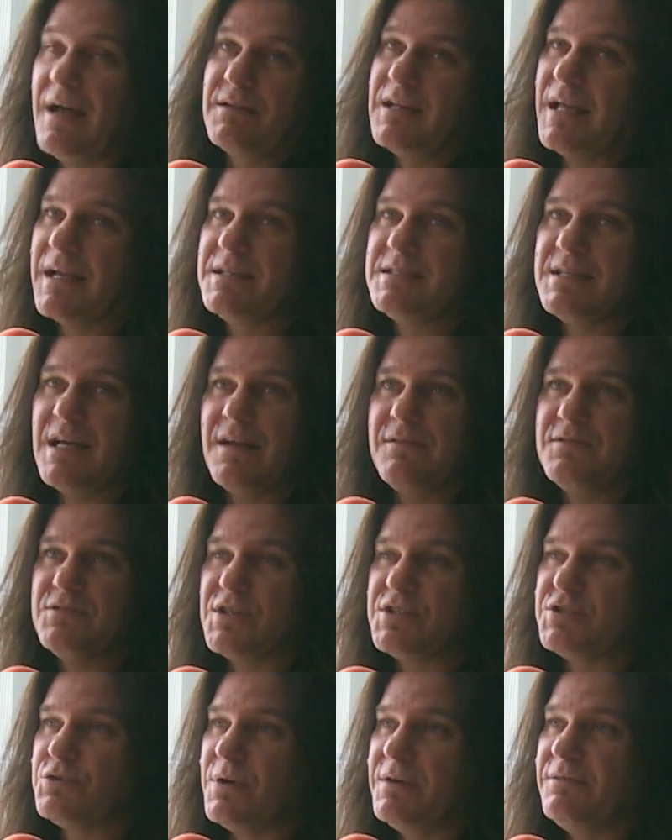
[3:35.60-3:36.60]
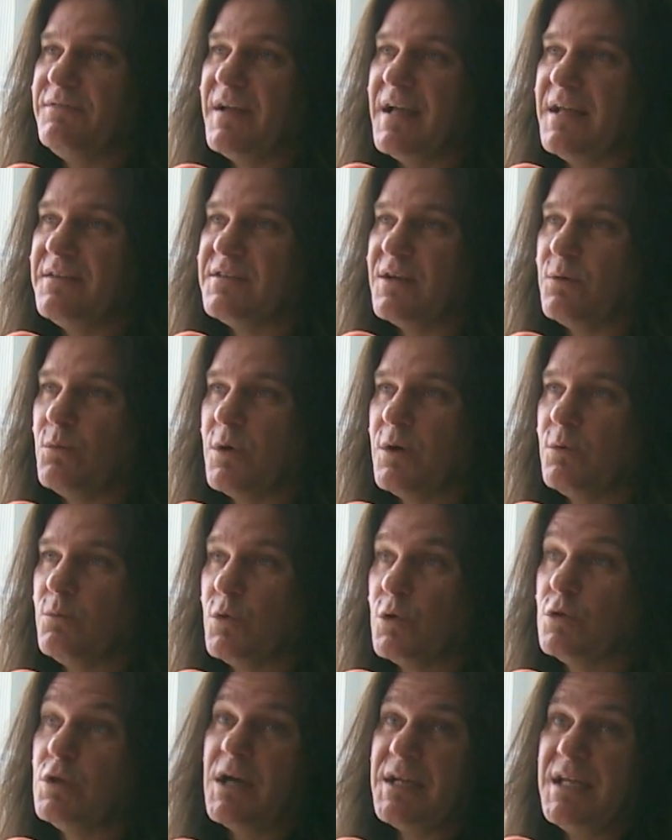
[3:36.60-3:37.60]
like I said, have such great fans that
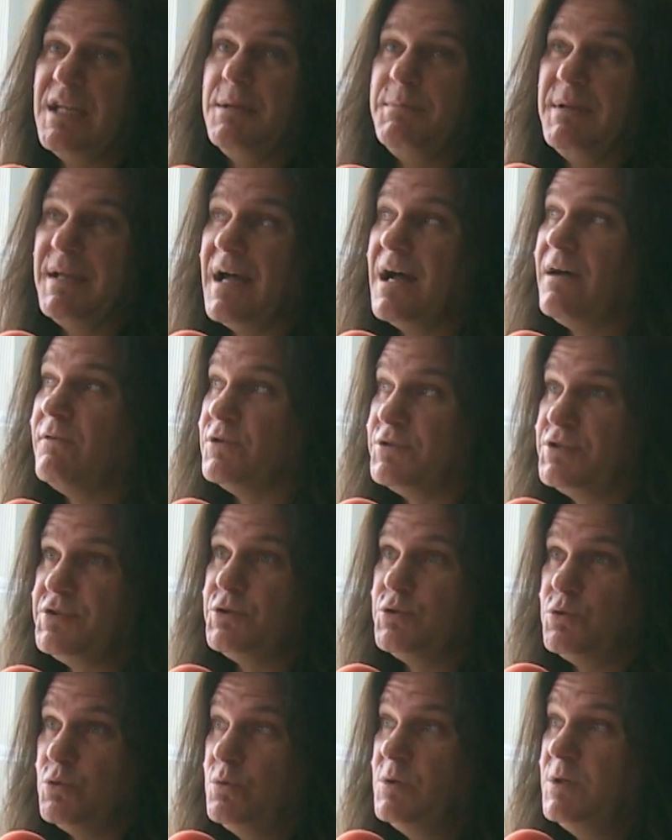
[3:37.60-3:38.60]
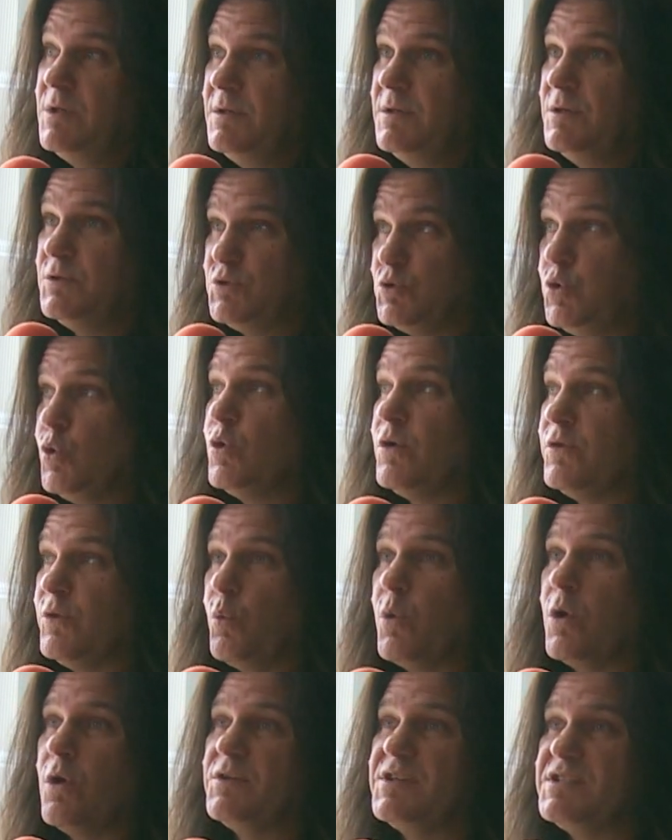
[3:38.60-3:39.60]
we're lucky to be able to tour the
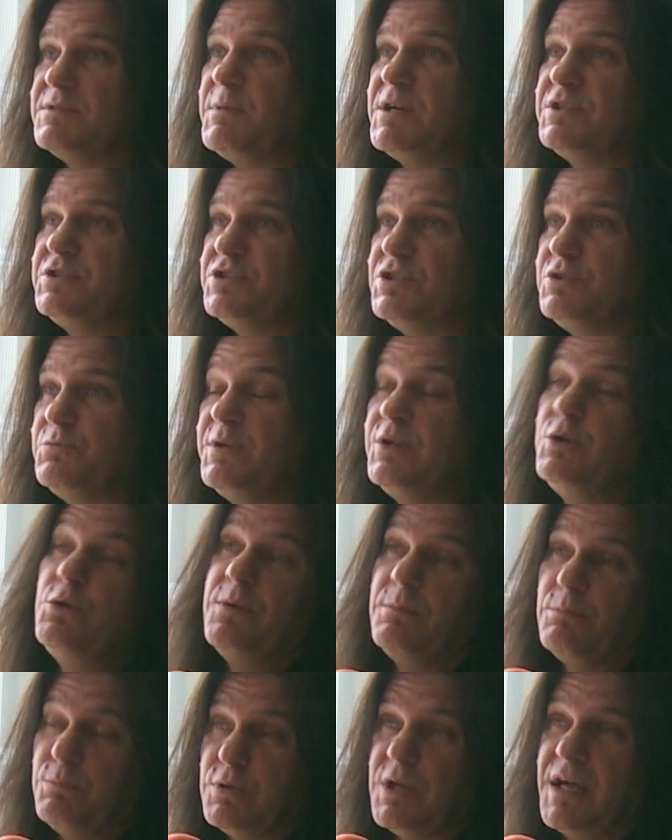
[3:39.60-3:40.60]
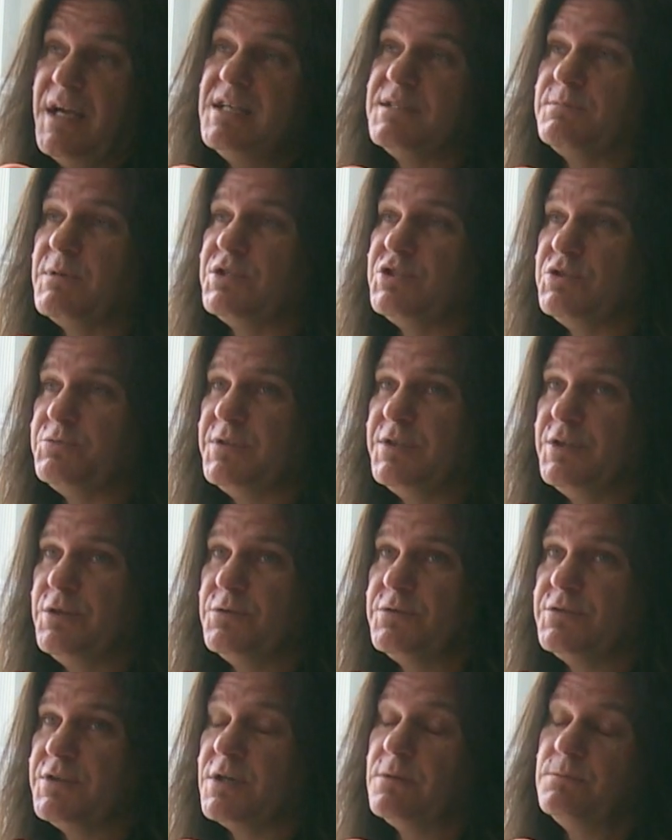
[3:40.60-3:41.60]
world as much as we do and play as much as we
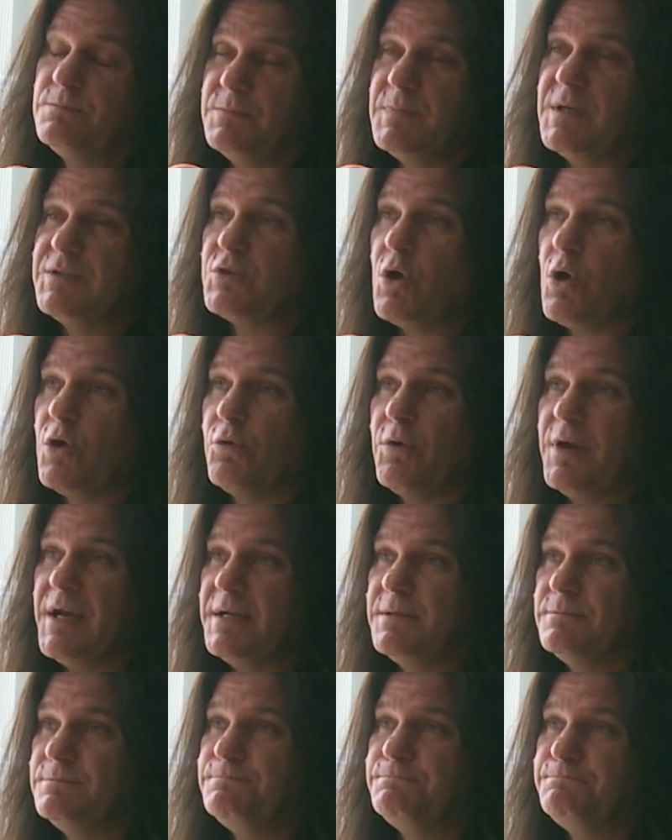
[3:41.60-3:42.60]
do. So it's all great.